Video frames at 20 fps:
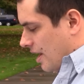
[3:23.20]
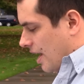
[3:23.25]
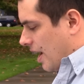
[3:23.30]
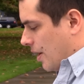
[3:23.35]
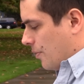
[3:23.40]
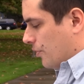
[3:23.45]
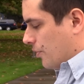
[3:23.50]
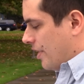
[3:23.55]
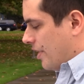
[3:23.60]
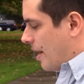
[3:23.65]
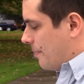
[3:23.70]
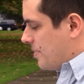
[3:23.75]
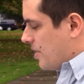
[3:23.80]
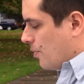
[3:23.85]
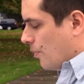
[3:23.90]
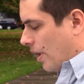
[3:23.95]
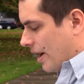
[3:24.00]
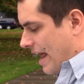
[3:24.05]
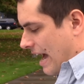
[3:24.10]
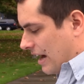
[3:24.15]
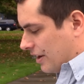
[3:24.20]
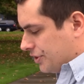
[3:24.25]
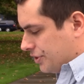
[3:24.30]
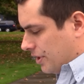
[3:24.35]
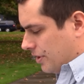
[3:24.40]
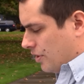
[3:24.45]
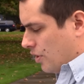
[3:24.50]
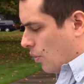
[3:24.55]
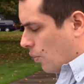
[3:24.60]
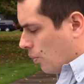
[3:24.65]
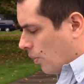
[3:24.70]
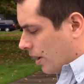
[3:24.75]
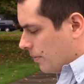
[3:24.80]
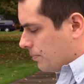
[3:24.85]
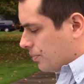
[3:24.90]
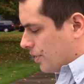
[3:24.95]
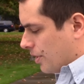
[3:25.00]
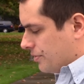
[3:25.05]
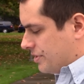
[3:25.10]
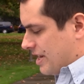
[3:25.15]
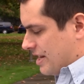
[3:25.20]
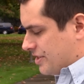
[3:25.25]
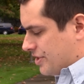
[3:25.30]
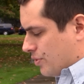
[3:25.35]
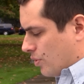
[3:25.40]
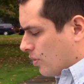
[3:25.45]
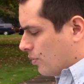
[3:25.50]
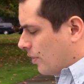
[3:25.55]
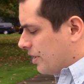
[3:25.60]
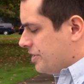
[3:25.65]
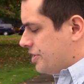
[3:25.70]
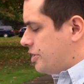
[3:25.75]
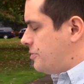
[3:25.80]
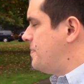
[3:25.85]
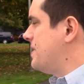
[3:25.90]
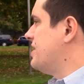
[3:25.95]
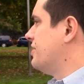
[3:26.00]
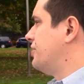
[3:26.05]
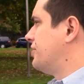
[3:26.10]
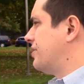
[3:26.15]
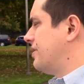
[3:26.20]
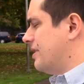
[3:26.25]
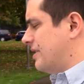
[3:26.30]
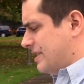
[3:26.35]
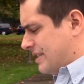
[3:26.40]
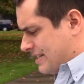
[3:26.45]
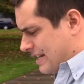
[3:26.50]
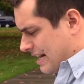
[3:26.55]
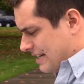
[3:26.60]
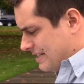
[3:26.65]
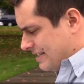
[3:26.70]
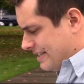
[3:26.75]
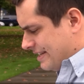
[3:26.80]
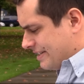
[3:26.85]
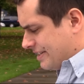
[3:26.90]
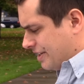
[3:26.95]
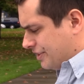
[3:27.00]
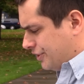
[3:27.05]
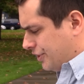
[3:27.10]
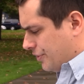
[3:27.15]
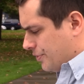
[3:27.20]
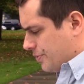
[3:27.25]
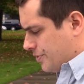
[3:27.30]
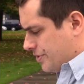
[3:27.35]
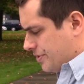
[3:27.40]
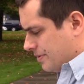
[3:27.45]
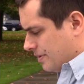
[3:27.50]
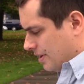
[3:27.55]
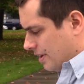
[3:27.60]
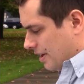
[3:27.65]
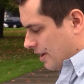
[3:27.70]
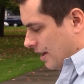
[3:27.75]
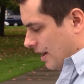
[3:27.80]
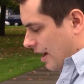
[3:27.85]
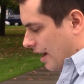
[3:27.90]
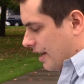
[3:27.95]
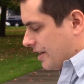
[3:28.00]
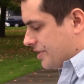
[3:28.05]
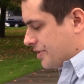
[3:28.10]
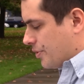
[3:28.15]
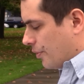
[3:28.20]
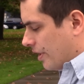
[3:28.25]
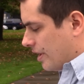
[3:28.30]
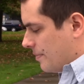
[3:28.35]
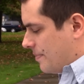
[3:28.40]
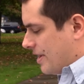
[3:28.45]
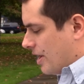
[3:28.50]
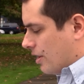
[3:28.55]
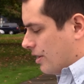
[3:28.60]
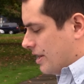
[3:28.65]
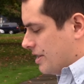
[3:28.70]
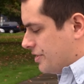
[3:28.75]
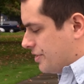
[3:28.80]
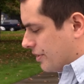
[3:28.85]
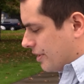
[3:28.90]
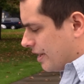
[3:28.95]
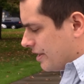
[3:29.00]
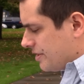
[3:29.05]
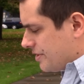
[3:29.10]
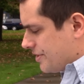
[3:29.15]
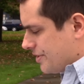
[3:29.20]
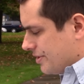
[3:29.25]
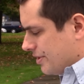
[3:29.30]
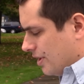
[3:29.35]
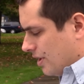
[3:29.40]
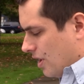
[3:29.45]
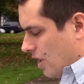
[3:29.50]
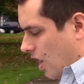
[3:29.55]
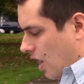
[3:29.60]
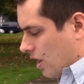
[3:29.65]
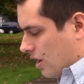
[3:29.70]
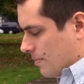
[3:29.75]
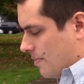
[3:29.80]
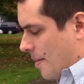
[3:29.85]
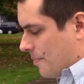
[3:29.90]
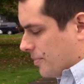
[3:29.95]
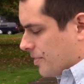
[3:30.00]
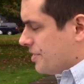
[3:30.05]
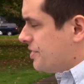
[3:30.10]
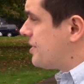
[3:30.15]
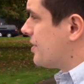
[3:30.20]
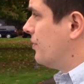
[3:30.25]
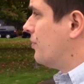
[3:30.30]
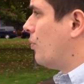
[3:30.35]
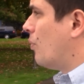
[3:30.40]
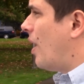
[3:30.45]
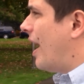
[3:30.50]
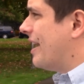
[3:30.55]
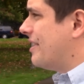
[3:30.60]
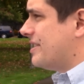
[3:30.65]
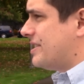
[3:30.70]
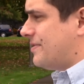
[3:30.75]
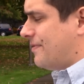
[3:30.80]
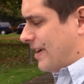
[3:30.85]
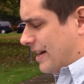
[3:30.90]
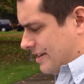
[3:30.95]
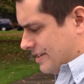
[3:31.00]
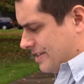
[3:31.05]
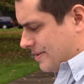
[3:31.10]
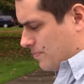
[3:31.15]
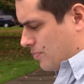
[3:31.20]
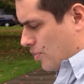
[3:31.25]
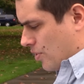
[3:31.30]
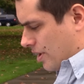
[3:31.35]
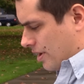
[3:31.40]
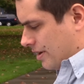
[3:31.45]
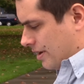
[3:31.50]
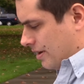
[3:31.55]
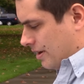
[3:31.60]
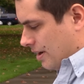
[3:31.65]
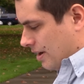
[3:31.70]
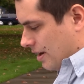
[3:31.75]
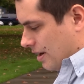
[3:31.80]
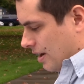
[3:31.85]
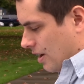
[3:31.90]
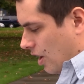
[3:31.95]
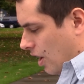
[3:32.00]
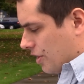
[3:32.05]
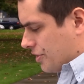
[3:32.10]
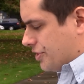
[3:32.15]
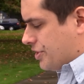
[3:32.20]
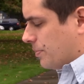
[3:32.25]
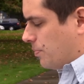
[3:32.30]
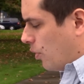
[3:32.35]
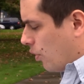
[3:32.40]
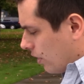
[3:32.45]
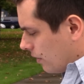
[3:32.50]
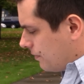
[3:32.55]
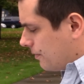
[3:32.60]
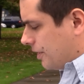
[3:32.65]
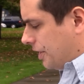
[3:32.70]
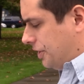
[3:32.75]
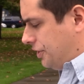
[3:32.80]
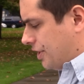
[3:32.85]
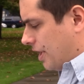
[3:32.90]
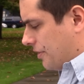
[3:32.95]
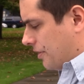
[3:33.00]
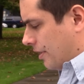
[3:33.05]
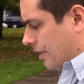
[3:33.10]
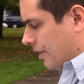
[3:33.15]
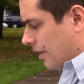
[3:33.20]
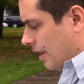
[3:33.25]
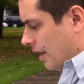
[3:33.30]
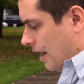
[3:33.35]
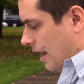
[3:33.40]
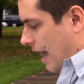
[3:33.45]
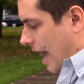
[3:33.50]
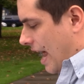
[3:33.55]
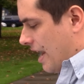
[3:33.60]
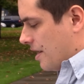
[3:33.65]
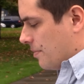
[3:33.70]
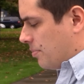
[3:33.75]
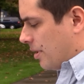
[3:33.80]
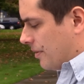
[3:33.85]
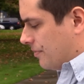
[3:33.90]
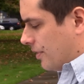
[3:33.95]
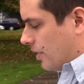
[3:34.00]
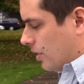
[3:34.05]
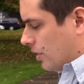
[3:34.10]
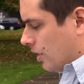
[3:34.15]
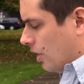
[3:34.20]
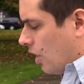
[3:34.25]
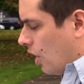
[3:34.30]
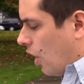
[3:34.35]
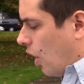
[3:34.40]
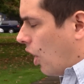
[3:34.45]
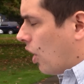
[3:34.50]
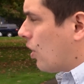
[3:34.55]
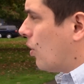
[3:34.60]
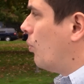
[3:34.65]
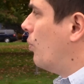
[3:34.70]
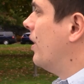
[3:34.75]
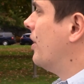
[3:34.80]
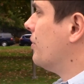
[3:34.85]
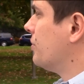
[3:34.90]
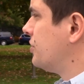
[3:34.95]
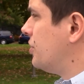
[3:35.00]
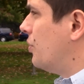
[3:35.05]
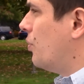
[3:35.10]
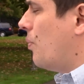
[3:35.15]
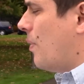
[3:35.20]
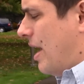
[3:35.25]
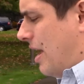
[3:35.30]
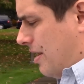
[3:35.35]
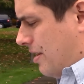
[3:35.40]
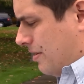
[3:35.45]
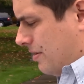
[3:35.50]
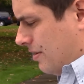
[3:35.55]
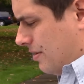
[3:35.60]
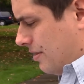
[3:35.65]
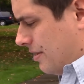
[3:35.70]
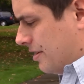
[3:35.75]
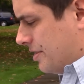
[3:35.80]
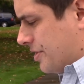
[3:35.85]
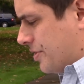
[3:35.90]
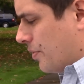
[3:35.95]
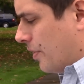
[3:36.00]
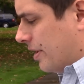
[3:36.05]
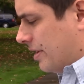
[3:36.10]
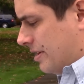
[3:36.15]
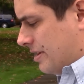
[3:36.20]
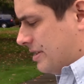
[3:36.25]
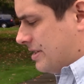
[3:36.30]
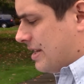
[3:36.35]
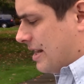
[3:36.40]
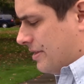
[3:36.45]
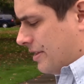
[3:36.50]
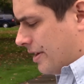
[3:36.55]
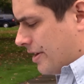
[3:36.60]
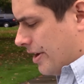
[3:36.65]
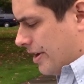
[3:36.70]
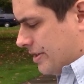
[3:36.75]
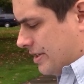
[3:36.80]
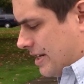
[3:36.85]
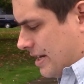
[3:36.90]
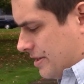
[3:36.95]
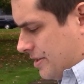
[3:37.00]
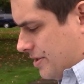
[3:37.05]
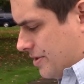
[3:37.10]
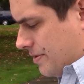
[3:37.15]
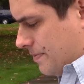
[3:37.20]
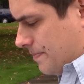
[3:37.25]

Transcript: It will not be one action, one protest, or one speech that decides these issues. It is going to be our endurance, our remembrance of why this fight is important, our support for each other, and above all, our will to win that is going to decide the contest.